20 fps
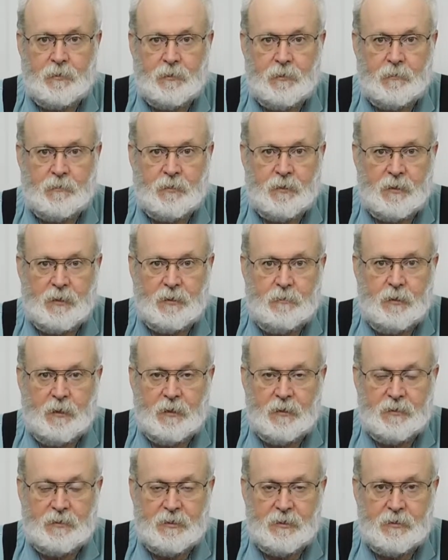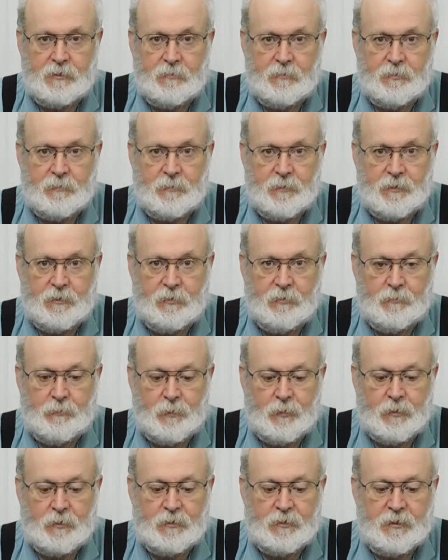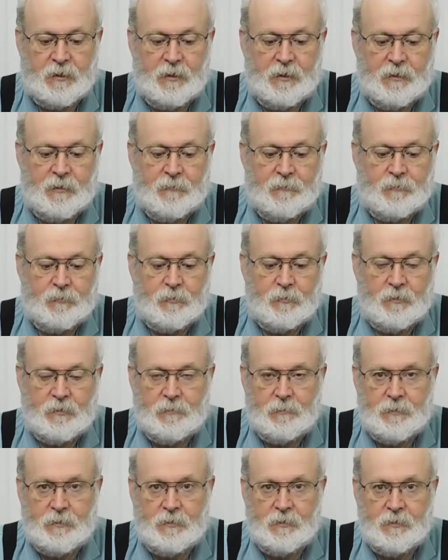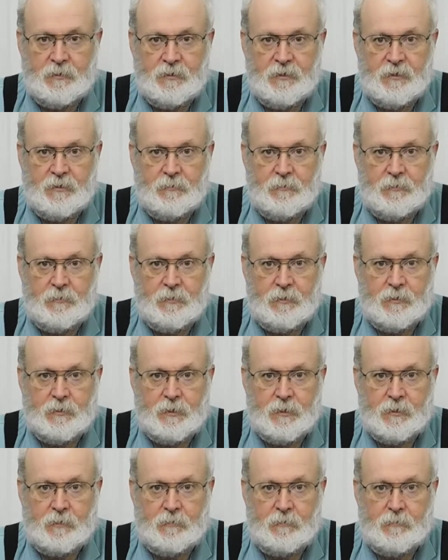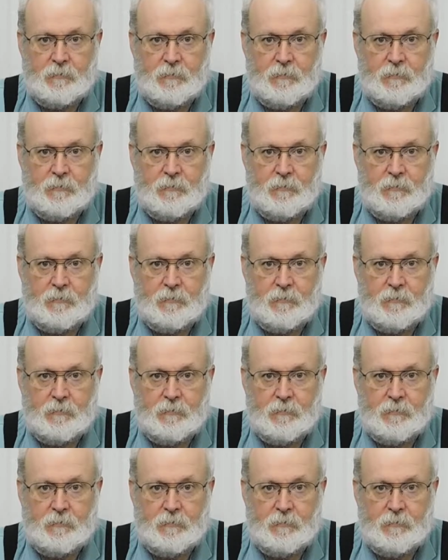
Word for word: It only had uh, six U S B two ports. So this means that this one is like